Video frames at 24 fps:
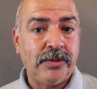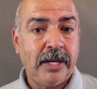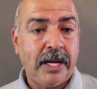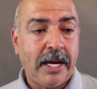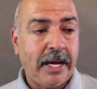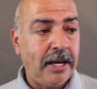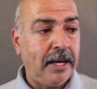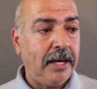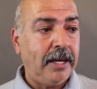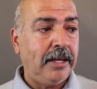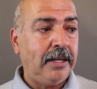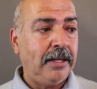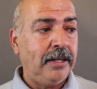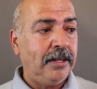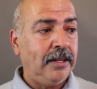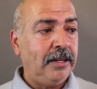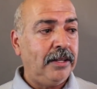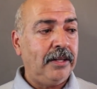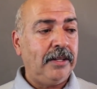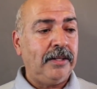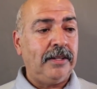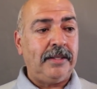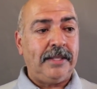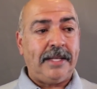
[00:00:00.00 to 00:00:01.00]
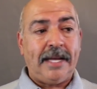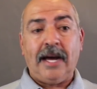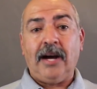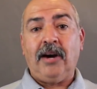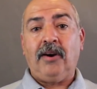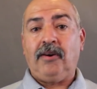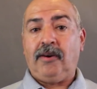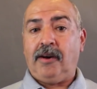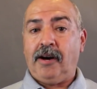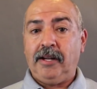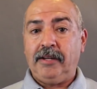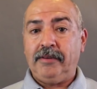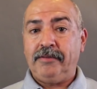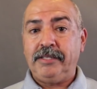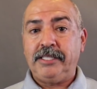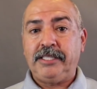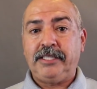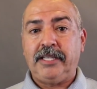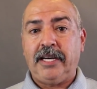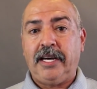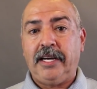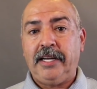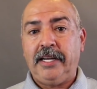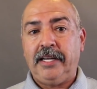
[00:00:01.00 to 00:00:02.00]
And now all of a
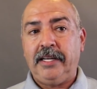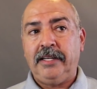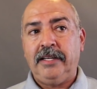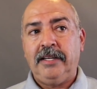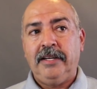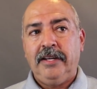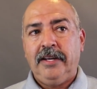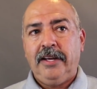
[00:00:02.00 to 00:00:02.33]
sudden,